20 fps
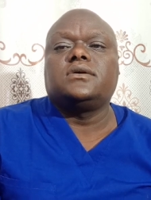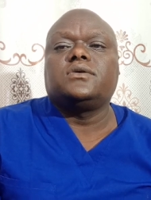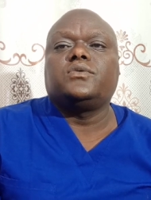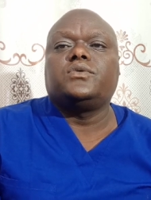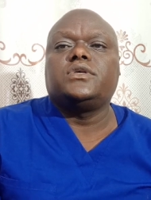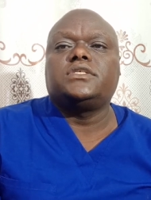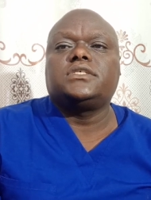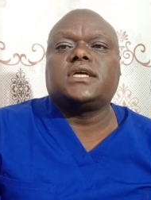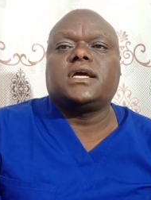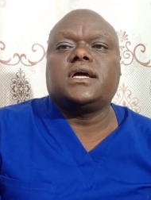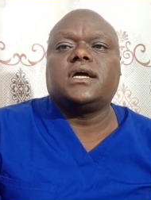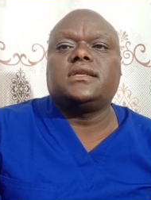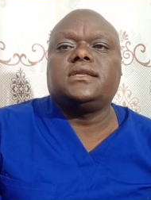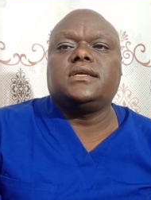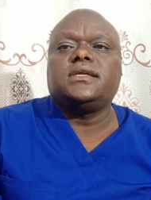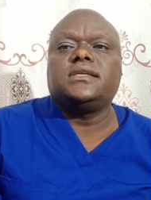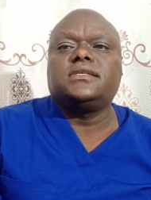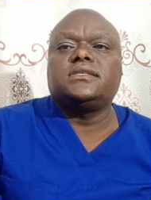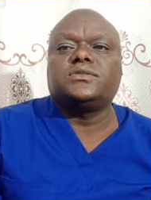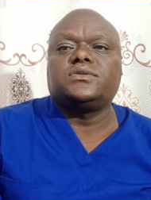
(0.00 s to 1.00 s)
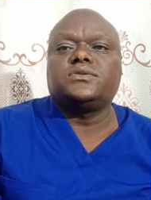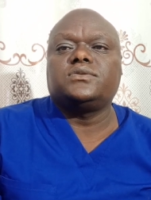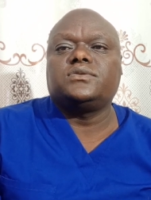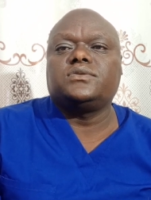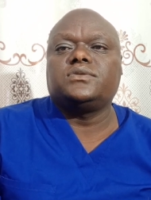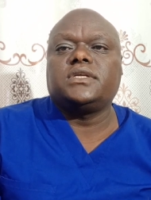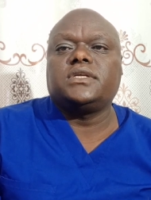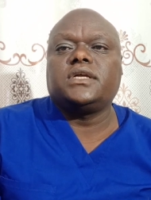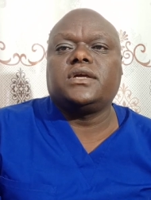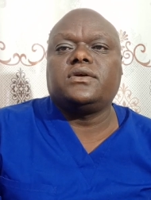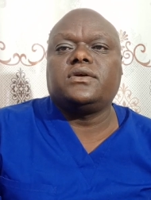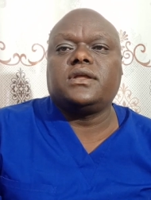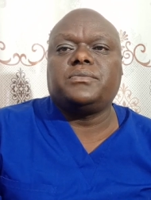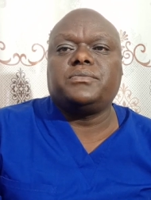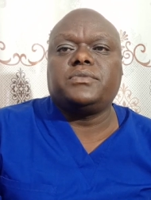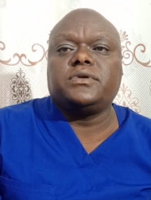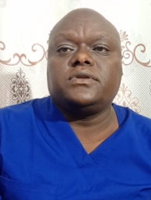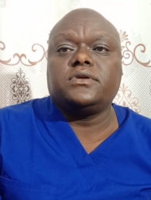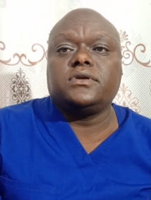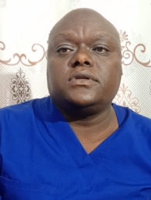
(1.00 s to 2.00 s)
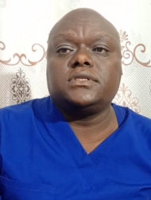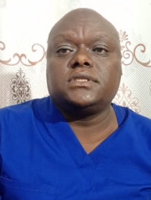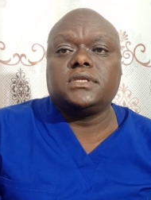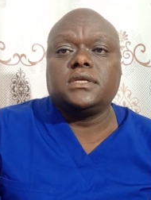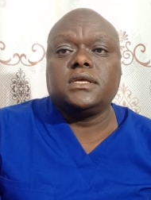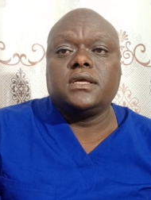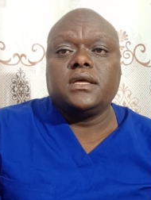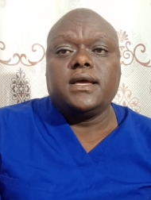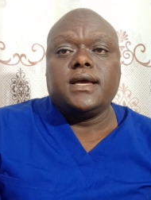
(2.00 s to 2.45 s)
which can lead to irregular periods.